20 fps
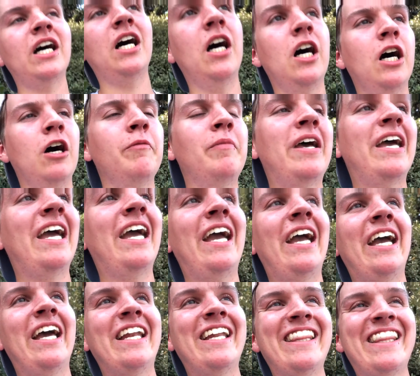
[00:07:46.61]

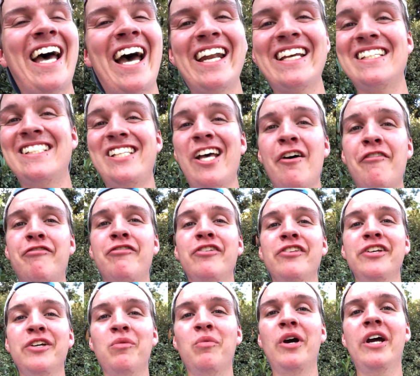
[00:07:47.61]
And that is
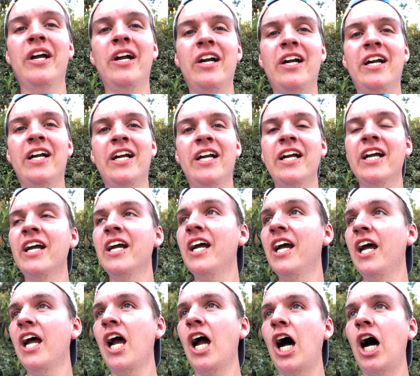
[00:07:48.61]
definitely where
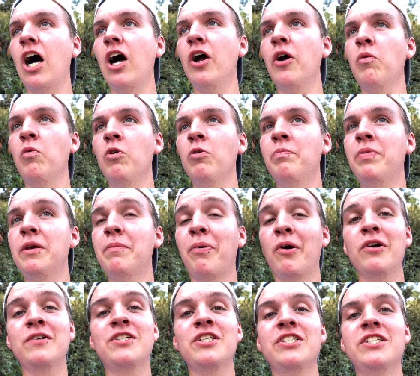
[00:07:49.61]
I will be
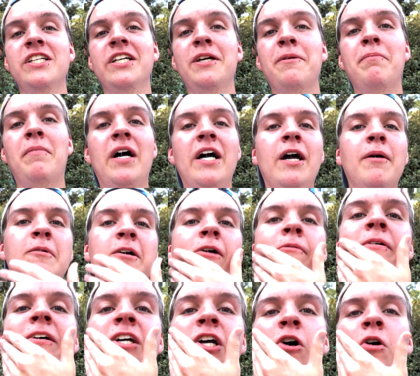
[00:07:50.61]
purchasing my
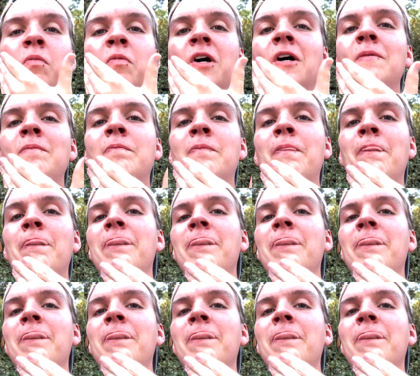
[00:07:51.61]
upcoming Cobra,